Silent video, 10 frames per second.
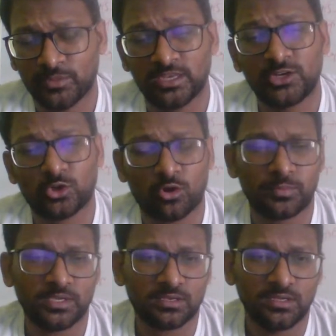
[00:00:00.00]
any
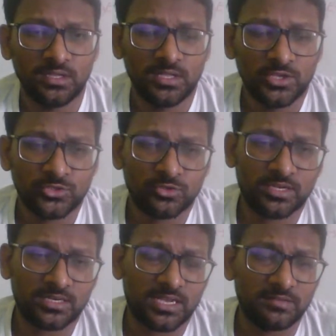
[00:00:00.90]
topic, so
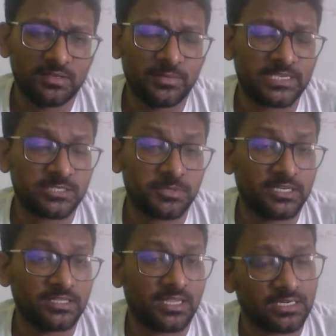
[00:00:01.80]
that I will be
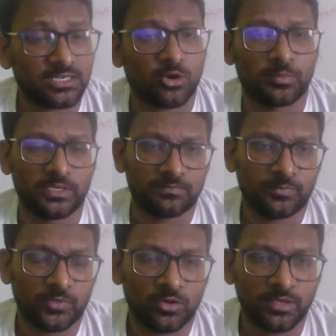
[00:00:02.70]
explaining that topic.
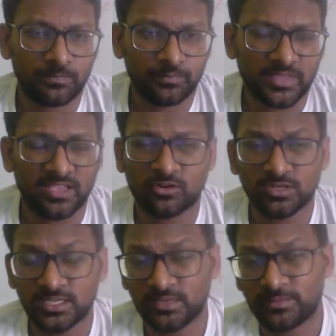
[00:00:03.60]
Okay, I
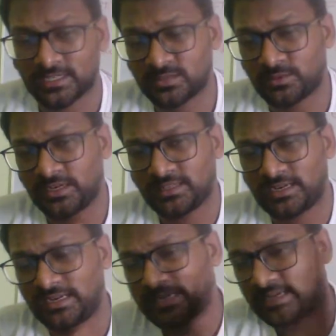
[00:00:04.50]
can't keep explaining
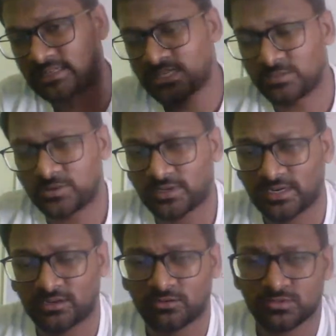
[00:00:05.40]
the entire chapter
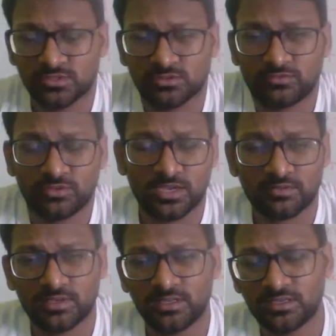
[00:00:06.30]
right now. So if you
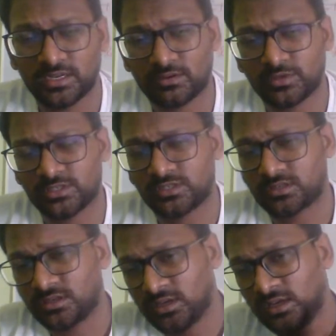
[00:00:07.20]
have any
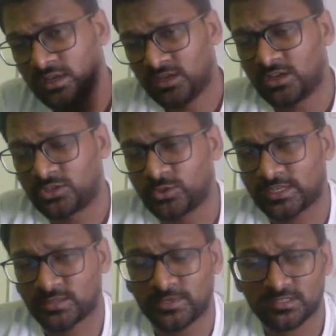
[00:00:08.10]
request to
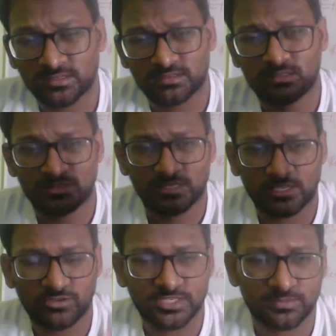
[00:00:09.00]
explain, sir,
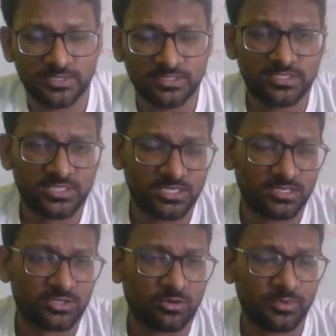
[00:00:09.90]
can you explain this
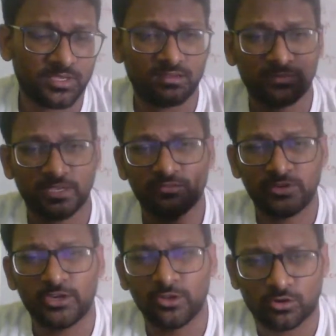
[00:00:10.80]
topic? I will make a
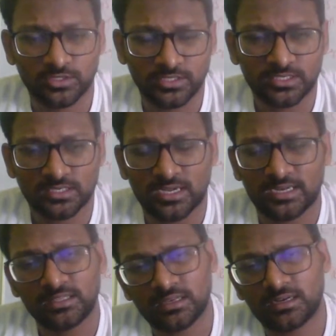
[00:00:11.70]
video on this,
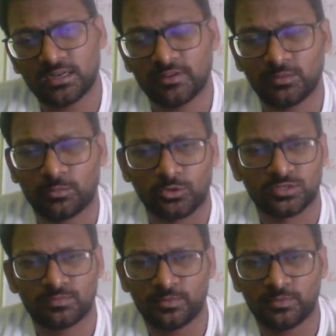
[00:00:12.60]
and then I will post